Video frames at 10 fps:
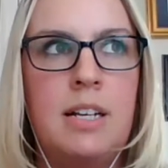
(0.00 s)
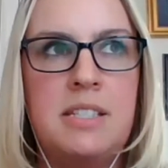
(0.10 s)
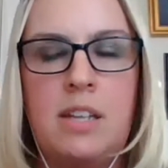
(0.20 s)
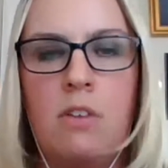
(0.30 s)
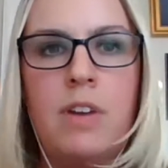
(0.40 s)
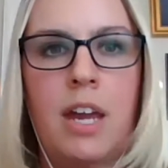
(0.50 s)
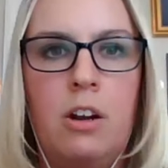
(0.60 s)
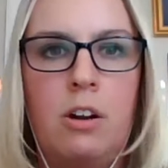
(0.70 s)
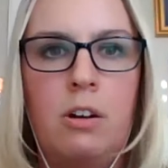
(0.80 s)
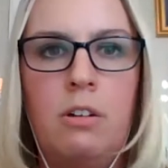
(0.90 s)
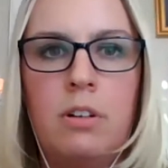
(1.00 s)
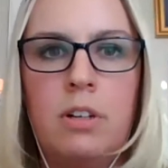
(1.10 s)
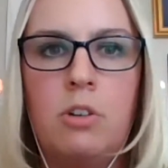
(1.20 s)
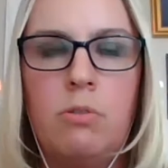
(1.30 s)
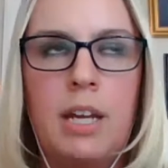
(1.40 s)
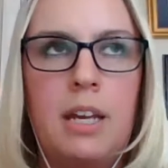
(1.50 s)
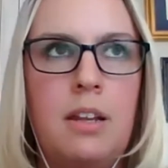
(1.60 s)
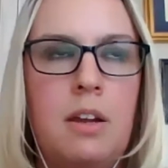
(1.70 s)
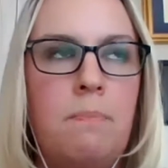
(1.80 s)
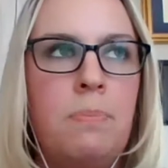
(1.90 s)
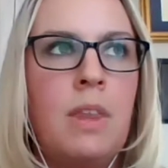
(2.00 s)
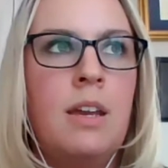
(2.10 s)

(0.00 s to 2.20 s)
self-care curriculum.